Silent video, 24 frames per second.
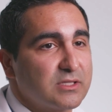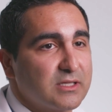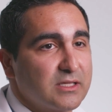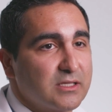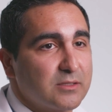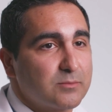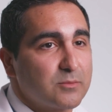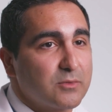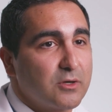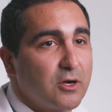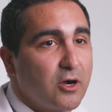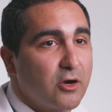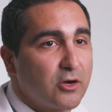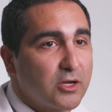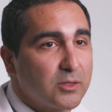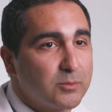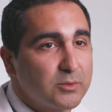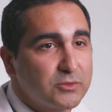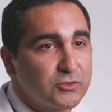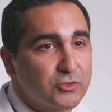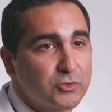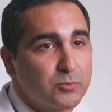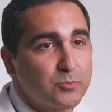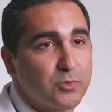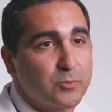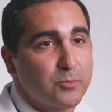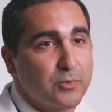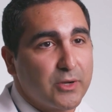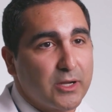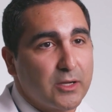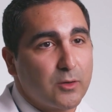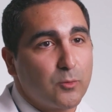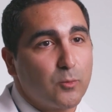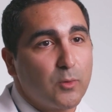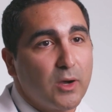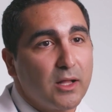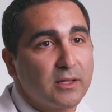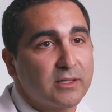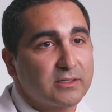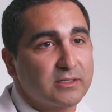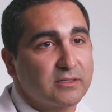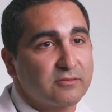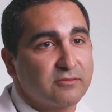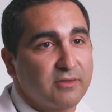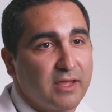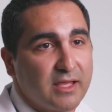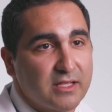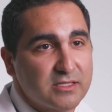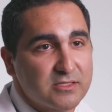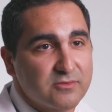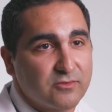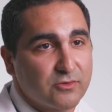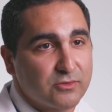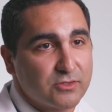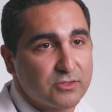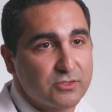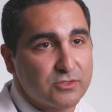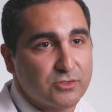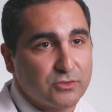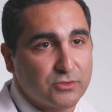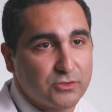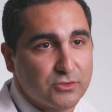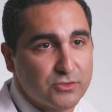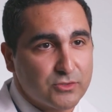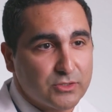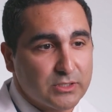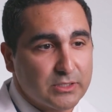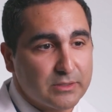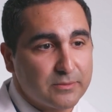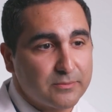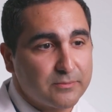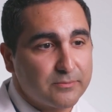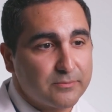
team, are able to prepare well in advance for the surgery.